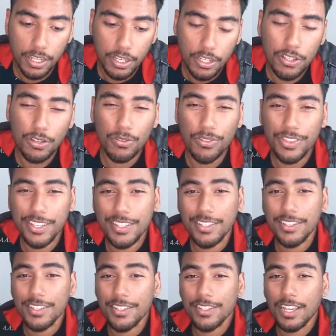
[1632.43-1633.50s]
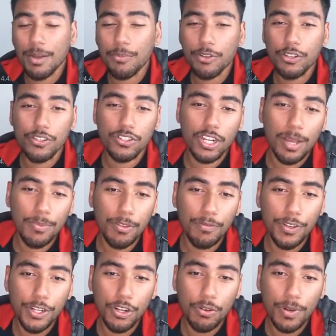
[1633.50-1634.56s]
So this is, I'm gonna stop the
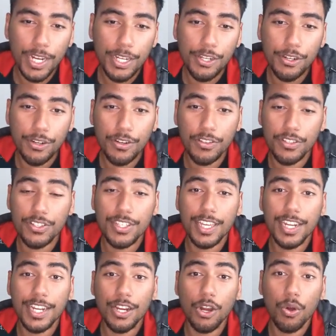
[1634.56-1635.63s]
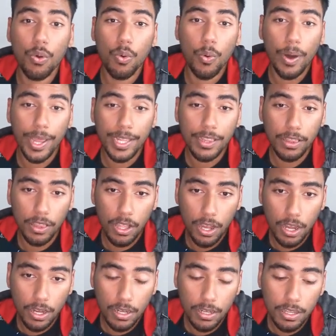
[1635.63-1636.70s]
video right here because it's getting quite
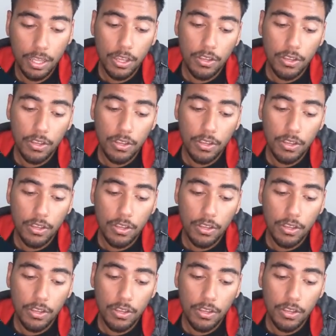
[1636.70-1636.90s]
long.